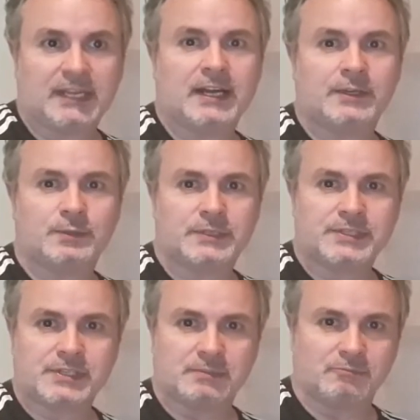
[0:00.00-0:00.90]
I ordered
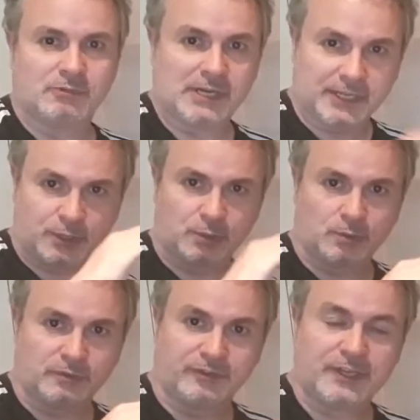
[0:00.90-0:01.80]
some really cool
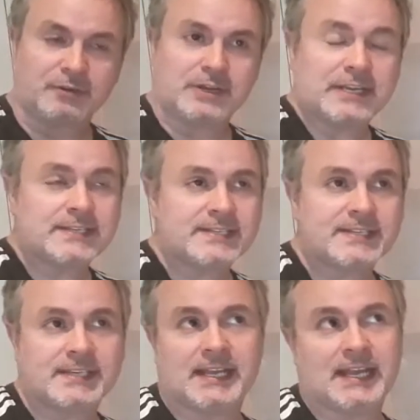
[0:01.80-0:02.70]

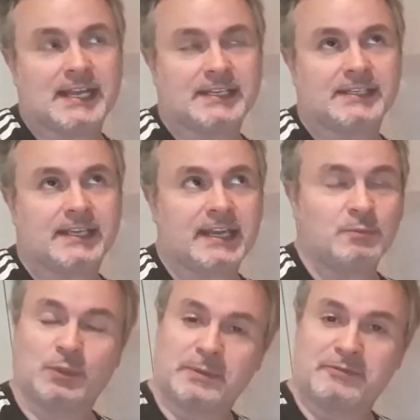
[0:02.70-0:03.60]
figurines, and they came
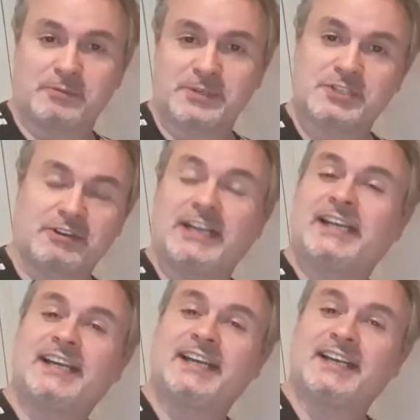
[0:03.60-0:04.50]
all the way from
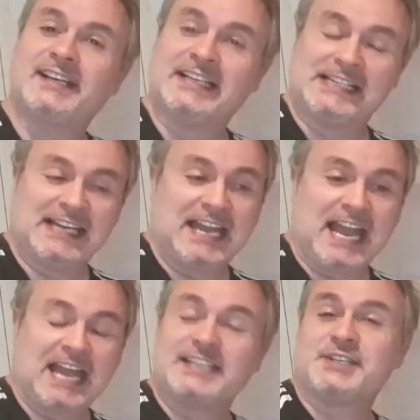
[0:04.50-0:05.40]
Australia,
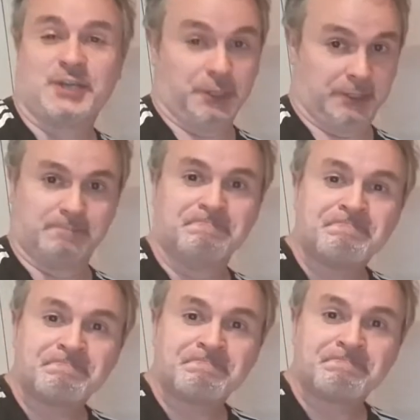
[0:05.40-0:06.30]
and he's got them.
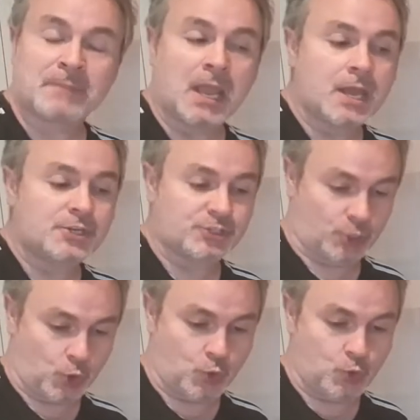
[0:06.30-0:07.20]

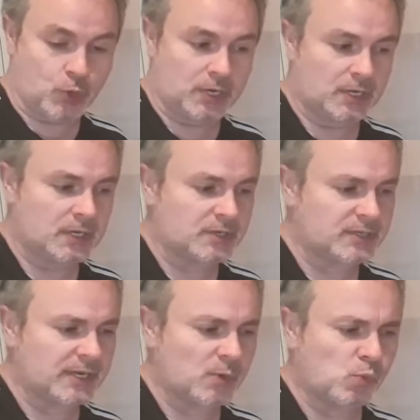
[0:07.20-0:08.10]
So, I was
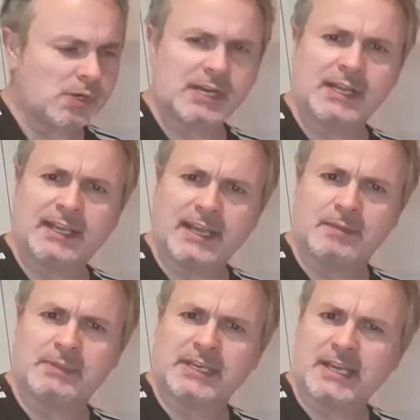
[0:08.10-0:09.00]
like, what can I get him
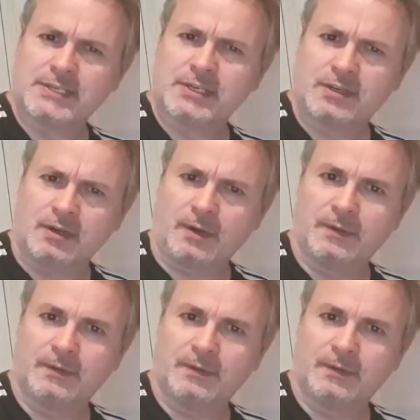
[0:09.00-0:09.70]
that he hasn't got?